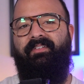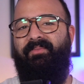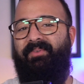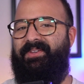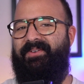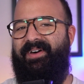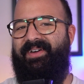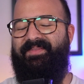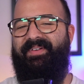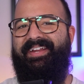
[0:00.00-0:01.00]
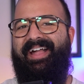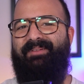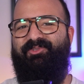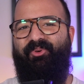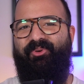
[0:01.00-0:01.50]
What's going on, everybody?
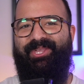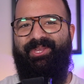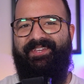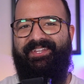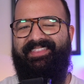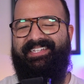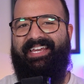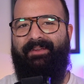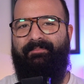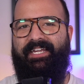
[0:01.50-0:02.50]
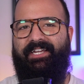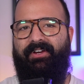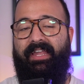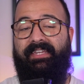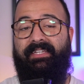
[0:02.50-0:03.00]
I'm Jory Goodman, the Time
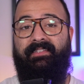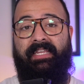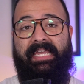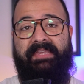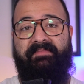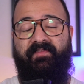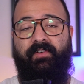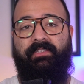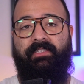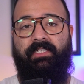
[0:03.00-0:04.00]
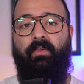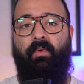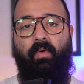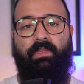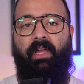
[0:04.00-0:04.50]
Teller, and it's time for a little
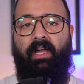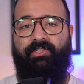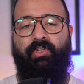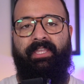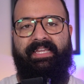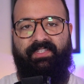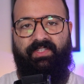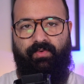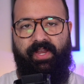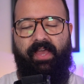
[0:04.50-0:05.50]
horological history.